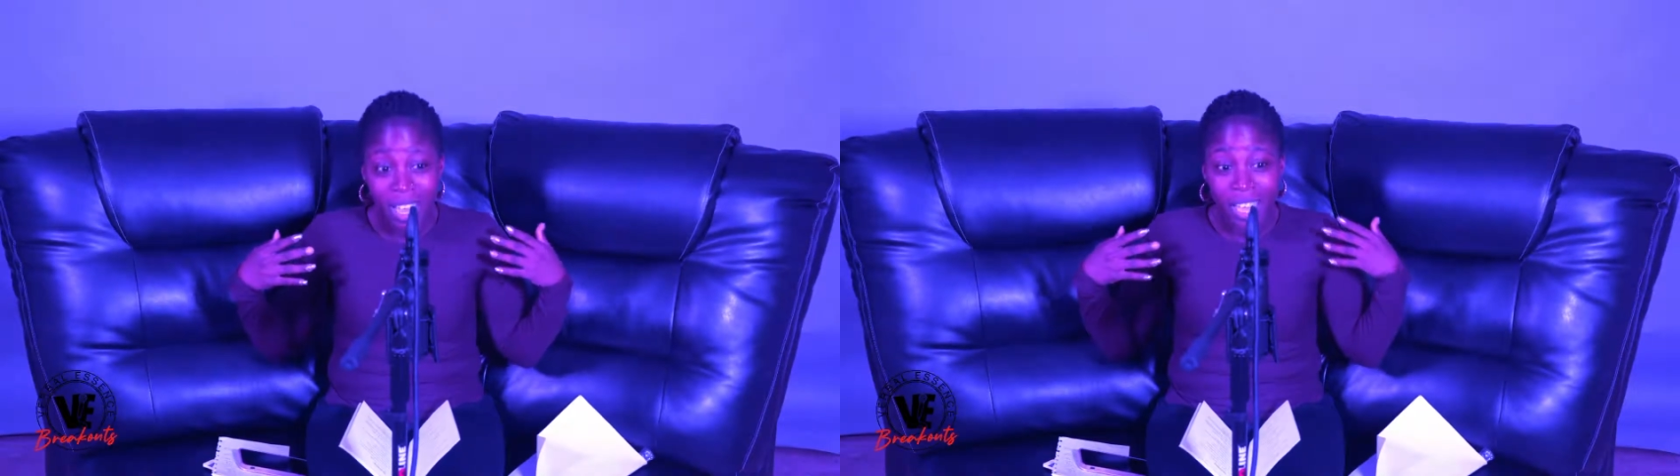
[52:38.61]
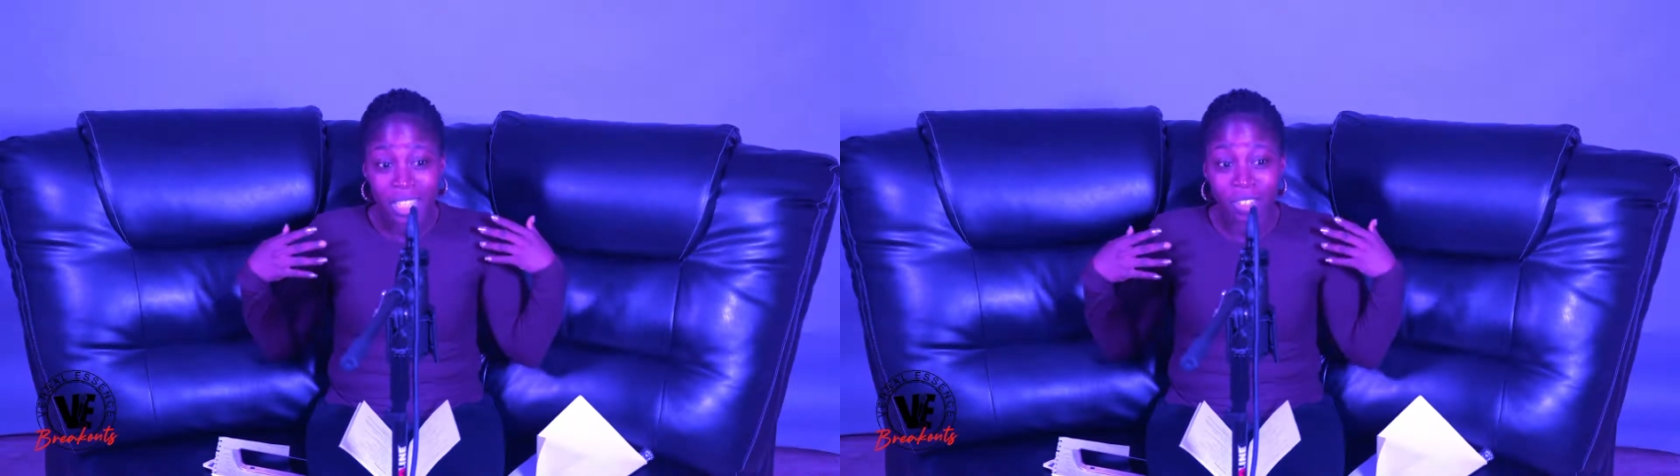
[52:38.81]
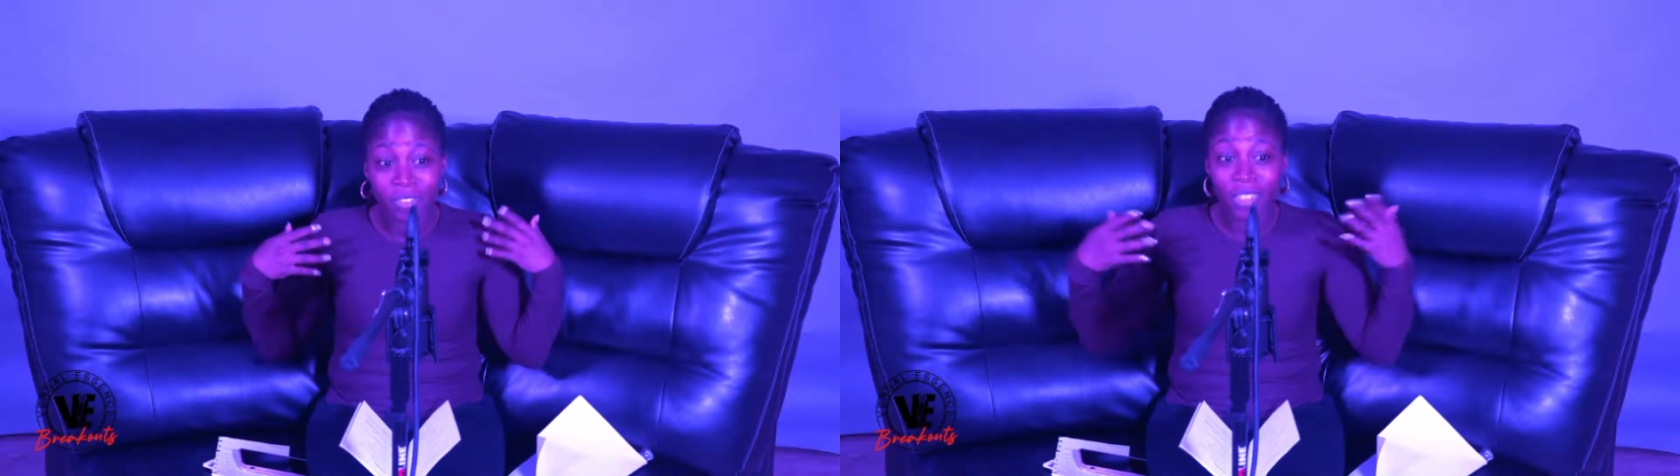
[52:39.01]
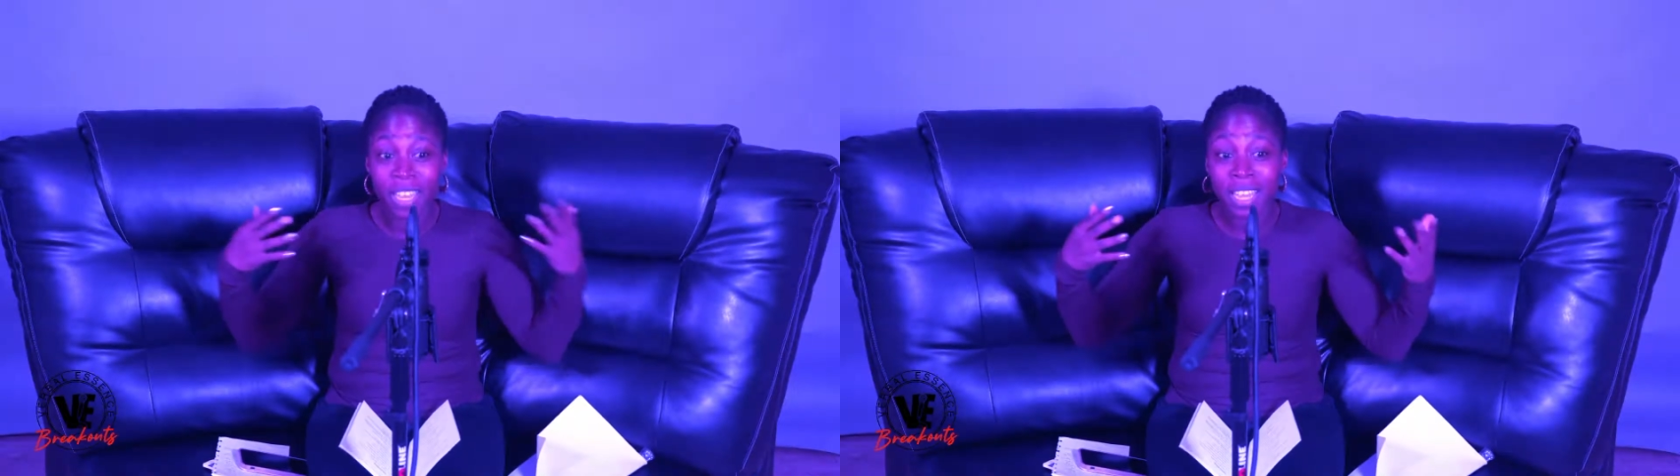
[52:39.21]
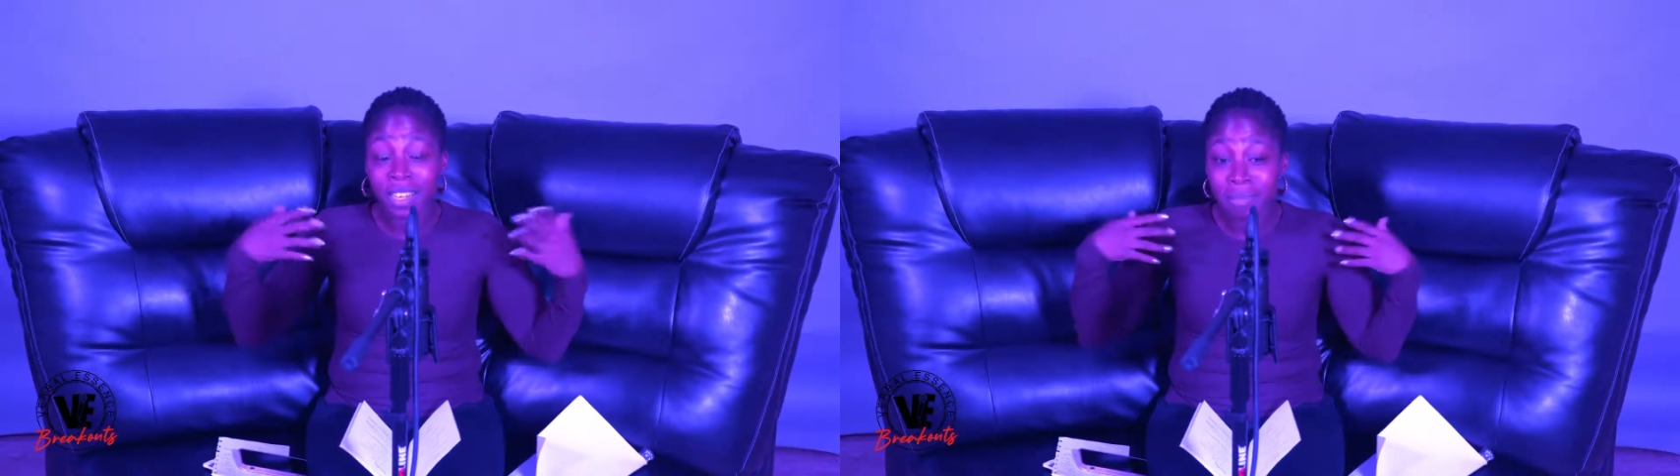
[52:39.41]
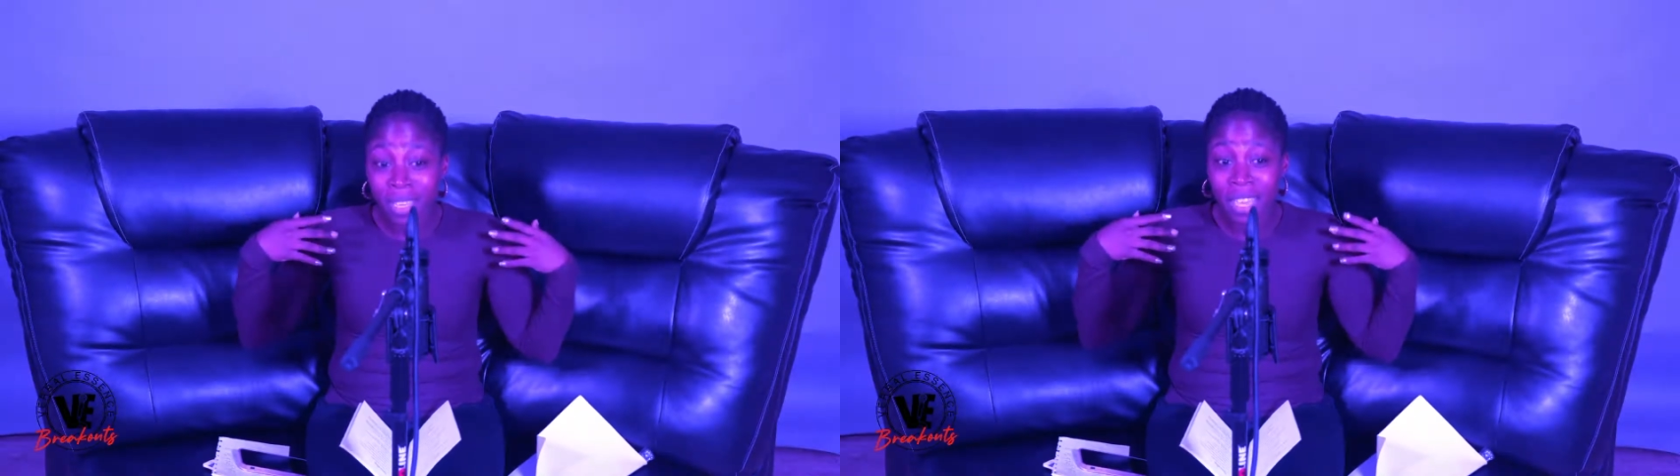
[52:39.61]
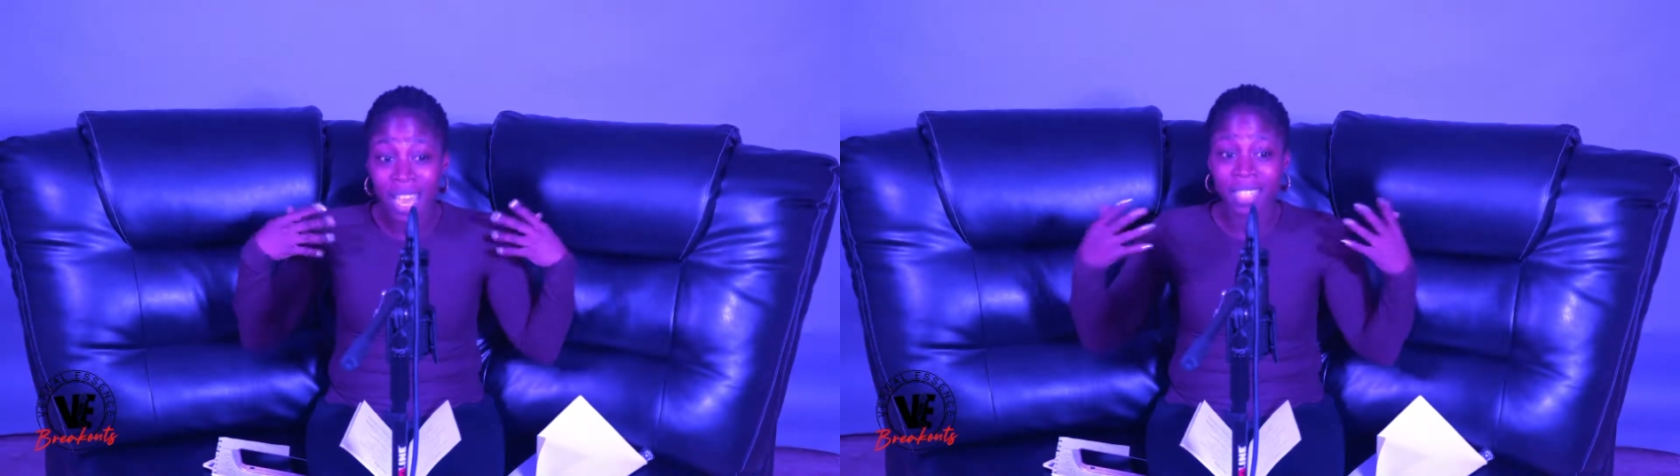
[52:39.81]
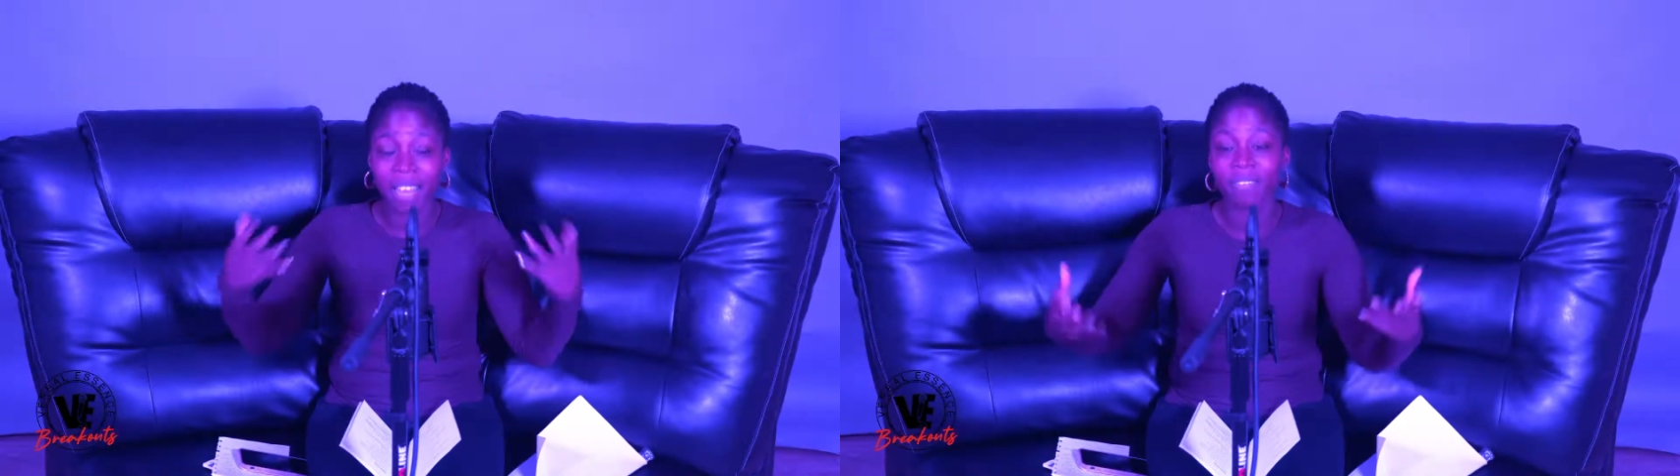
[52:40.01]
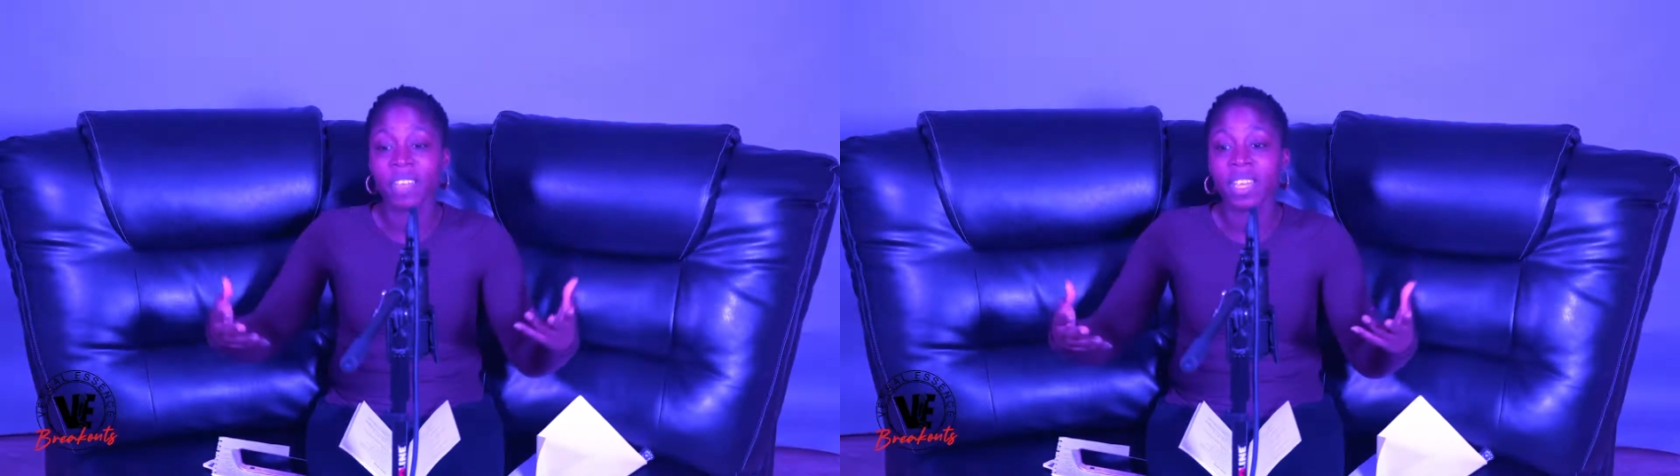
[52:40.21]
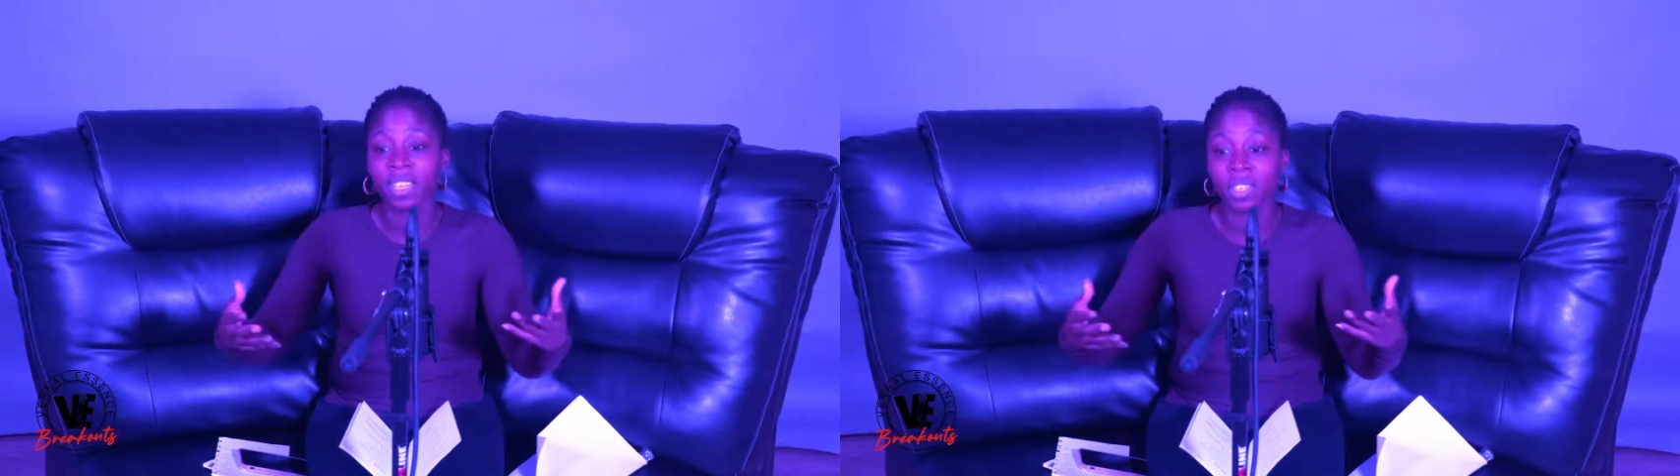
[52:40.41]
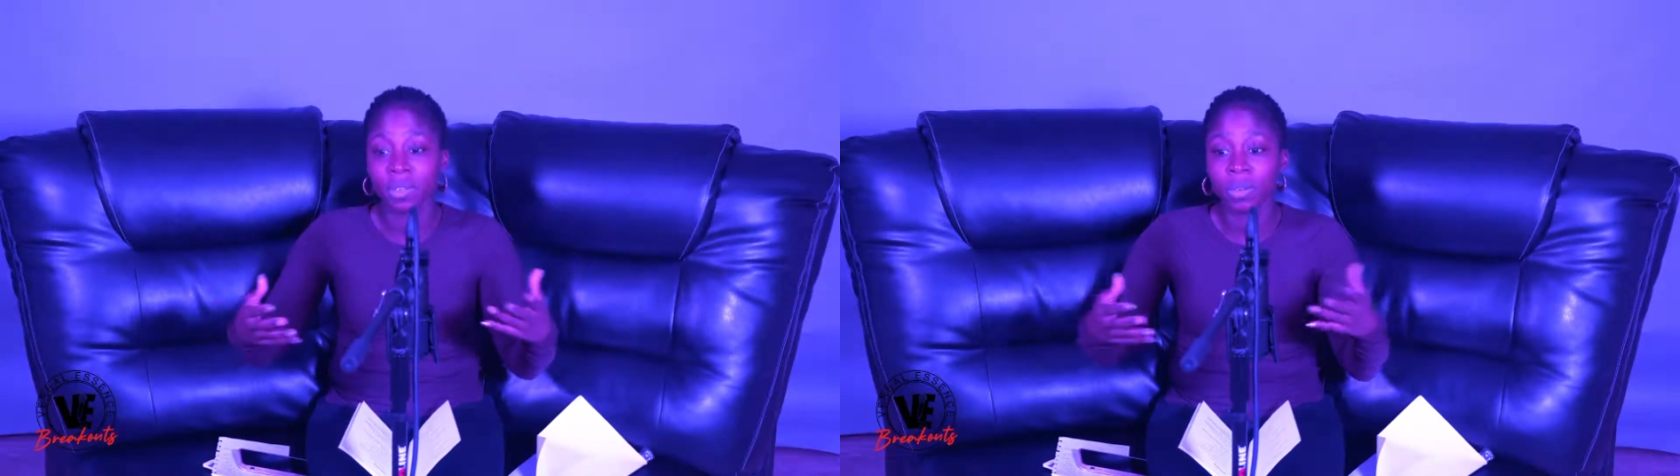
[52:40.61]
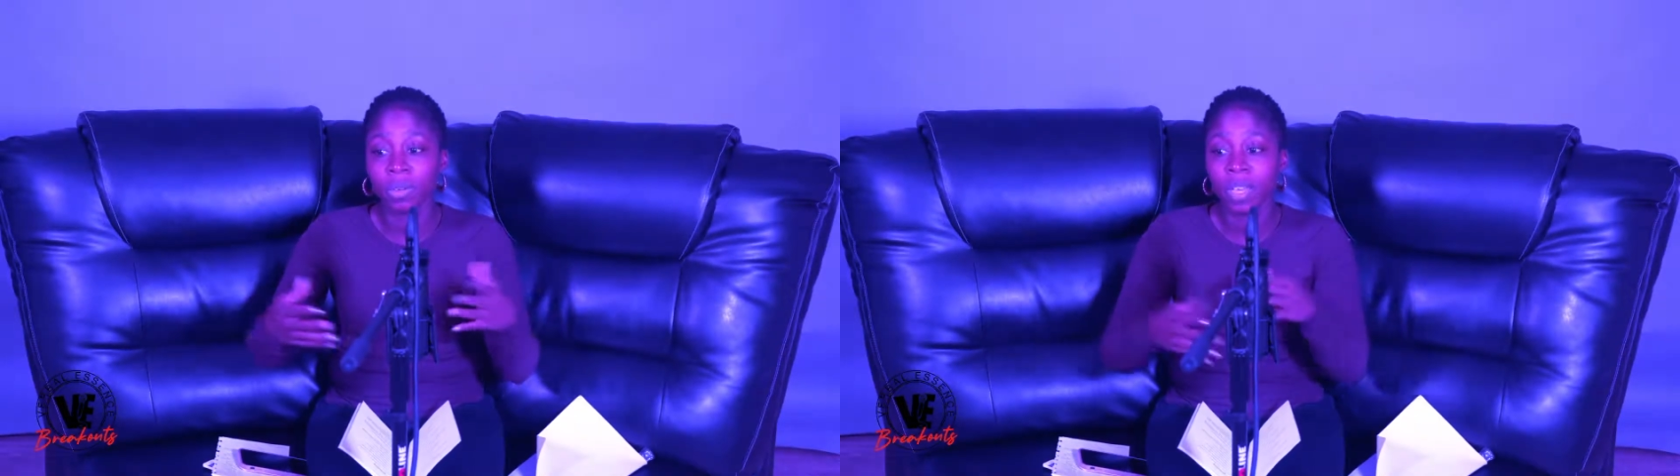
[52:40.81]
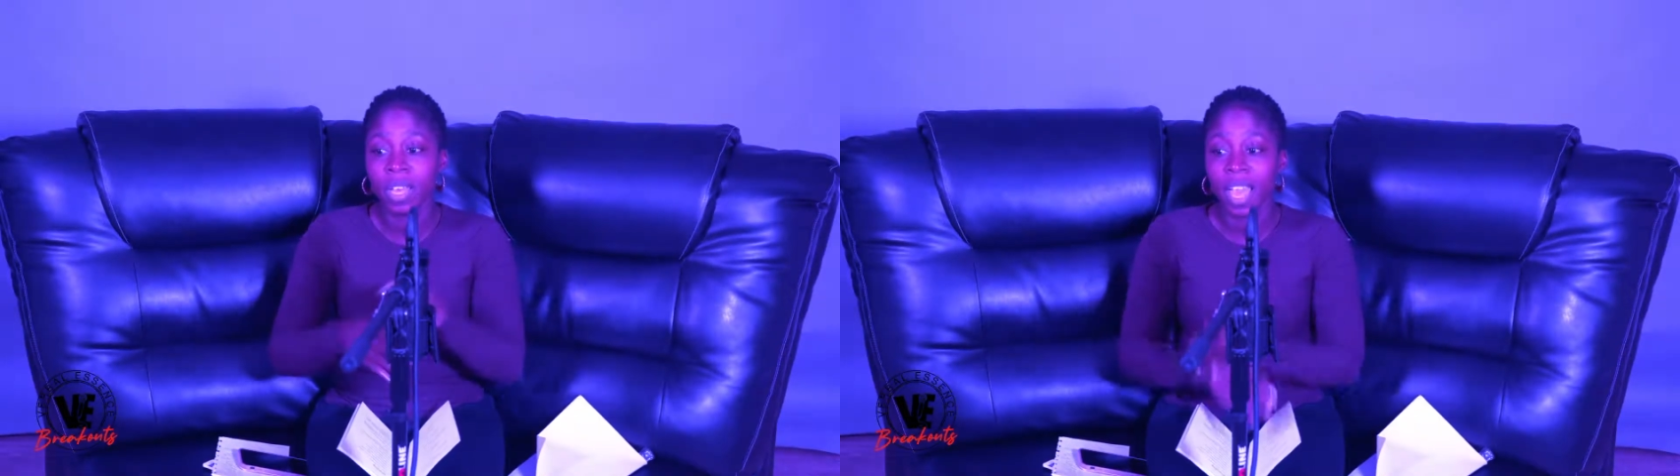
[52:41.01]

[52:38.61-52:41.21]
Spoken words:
and to feed me as I feed you.